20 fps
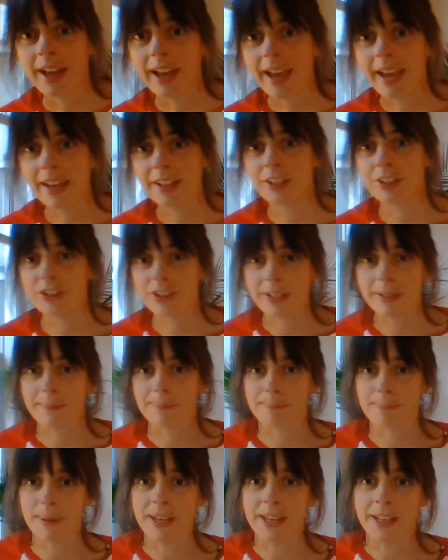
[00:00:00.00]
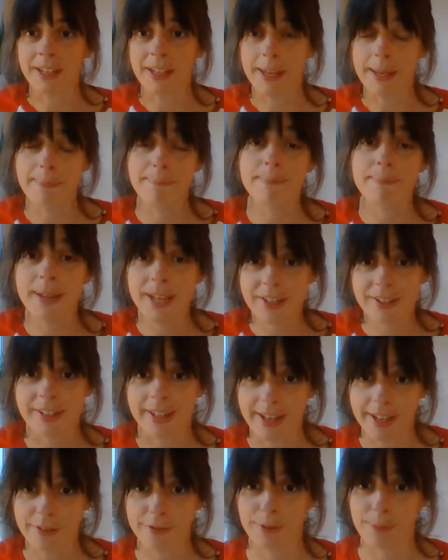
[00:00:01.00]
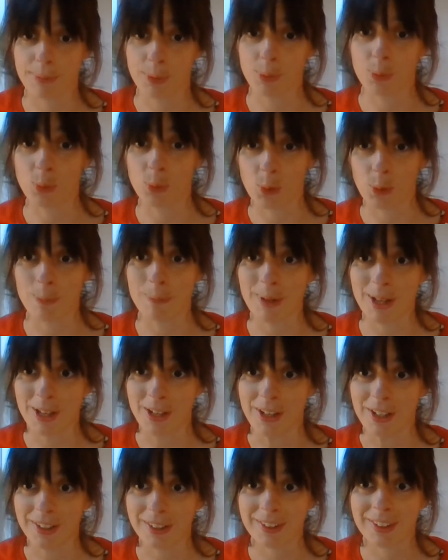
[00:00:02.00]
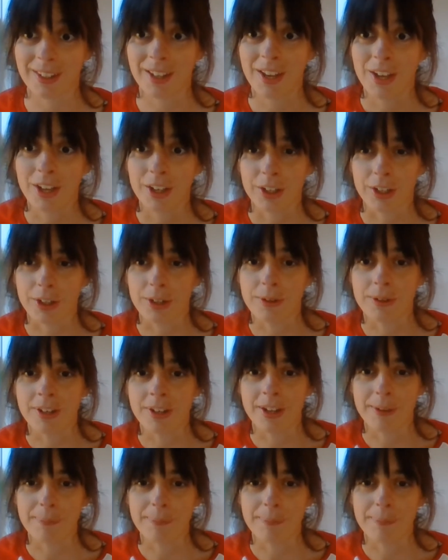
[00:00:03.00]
energy being emitted from the warm Earth can